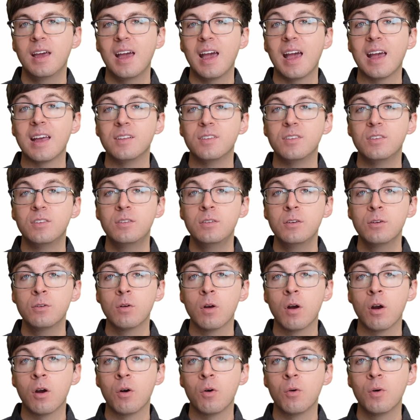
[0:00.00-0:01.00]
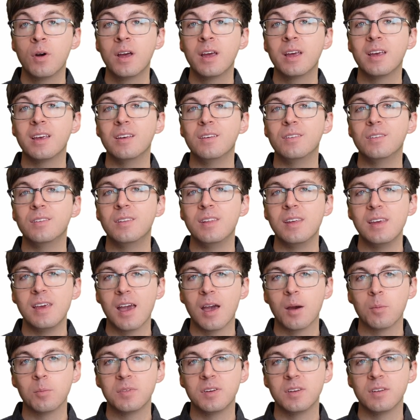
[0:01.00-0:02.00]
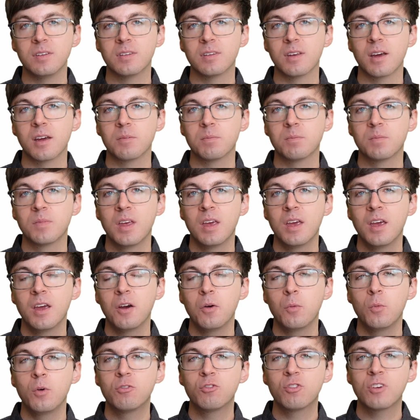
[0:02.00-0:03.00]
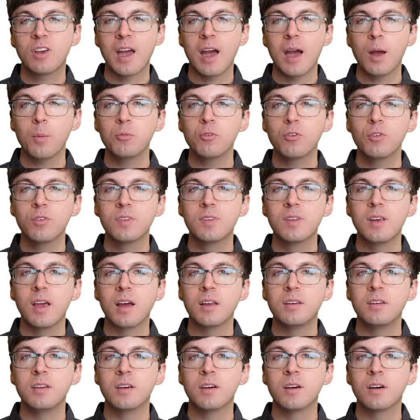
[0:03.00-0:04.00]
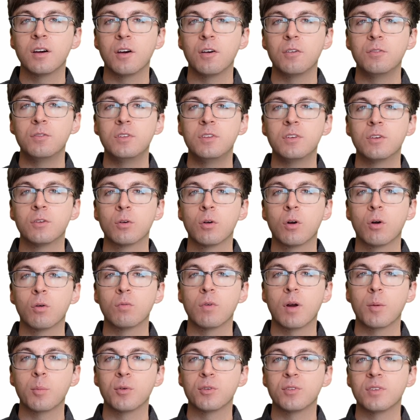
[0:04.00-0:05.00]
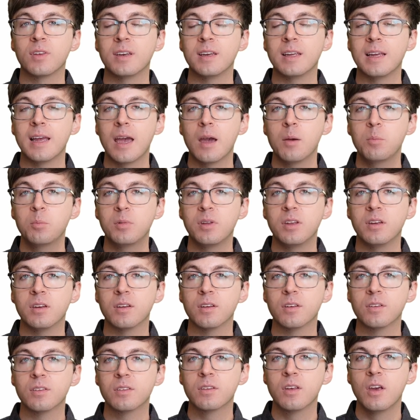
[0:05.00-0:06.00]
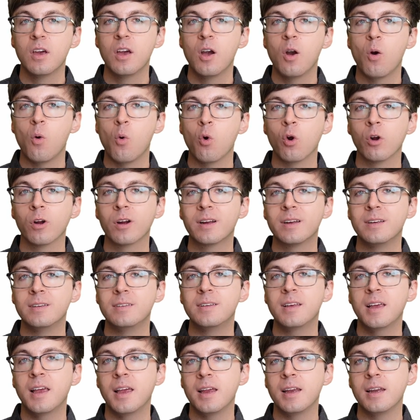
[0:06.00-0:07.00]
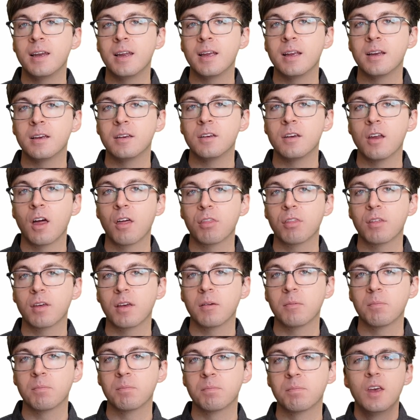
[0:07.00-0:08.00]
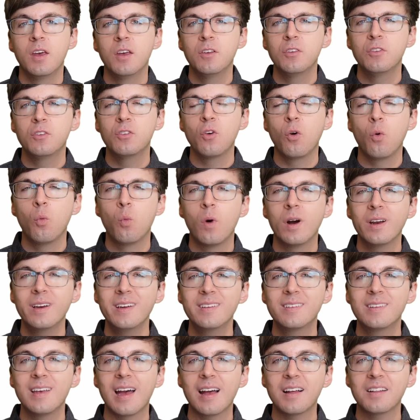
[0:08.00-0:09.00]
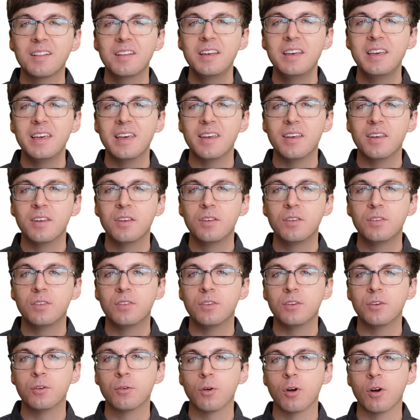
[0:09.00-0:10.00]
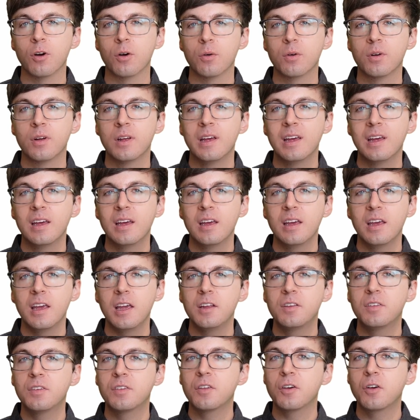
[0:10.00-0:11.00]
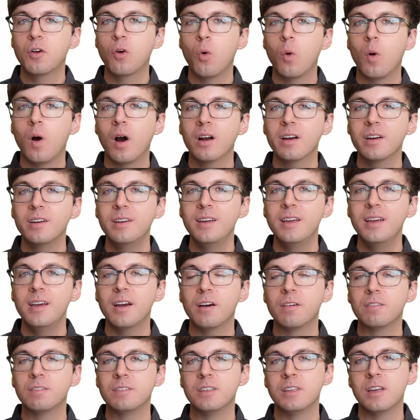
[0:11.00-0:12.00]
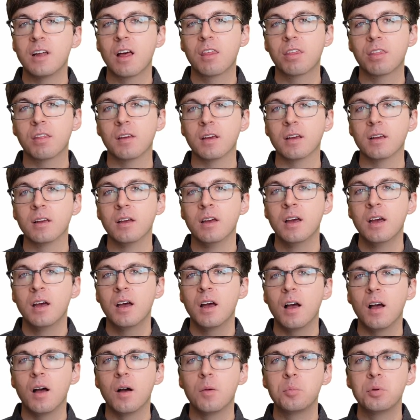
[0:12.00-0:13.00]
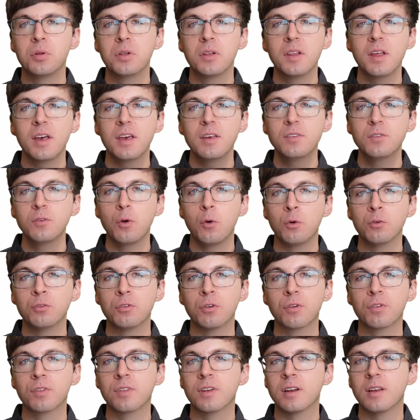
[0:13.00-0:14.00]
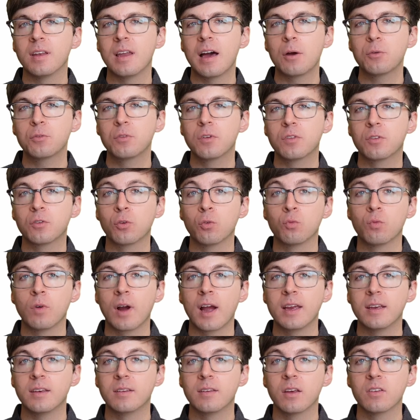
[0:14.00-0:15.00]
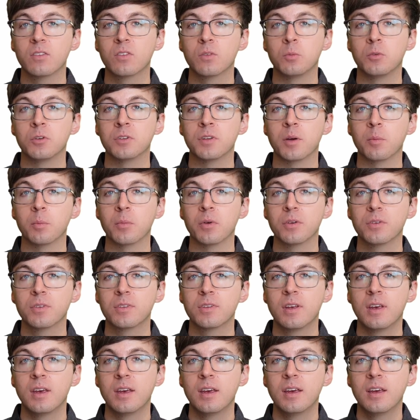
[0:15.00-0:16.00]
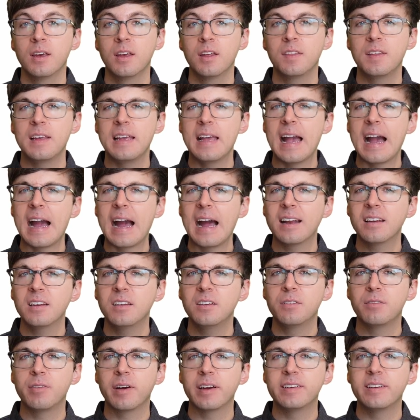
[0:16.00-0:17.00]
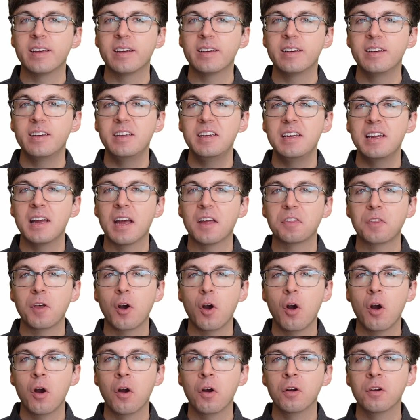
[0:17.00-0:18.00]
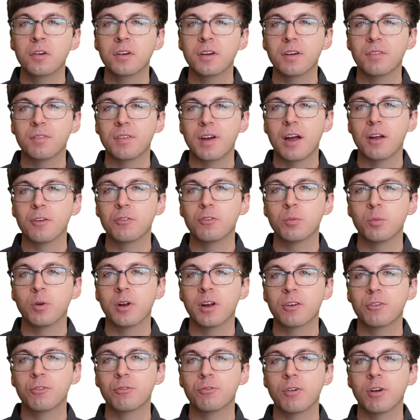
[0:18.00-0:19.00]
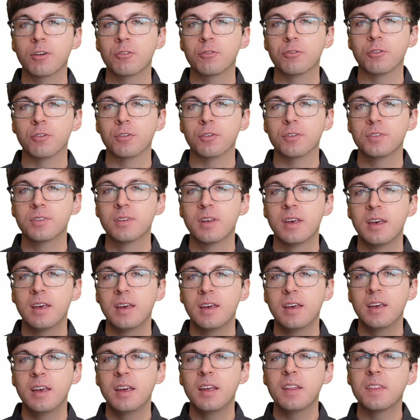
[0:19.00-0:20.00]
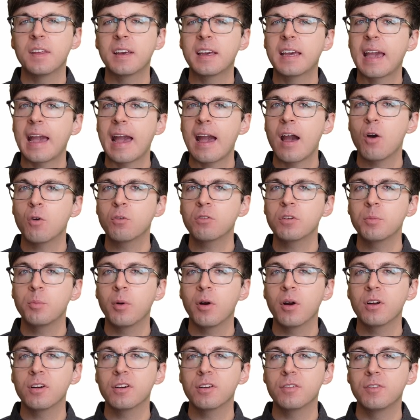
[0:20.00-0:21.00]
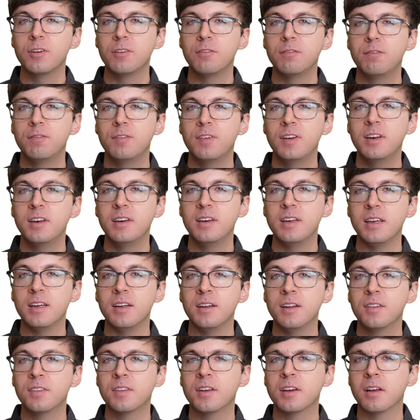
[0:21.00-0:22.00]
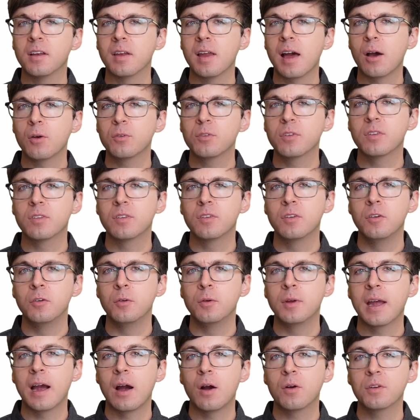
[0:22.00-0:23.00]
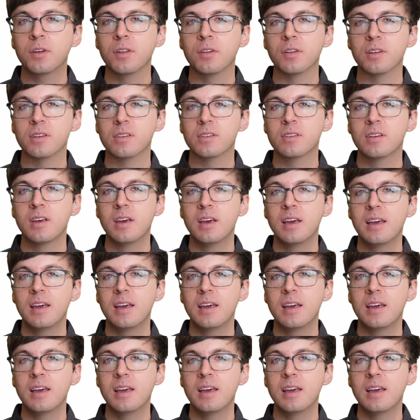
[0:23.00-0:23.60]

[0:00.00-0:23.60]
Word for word: And 0 is the empty set, which captures the idea of 0 representing emptiness or containing nothing. So what exactly is 0? It's the quantity of nothing, a placeholder that allows us to write decimal numbers, the additive identity at the heart of algebraic structures, the counterpart of infinity that allows us to do calculus,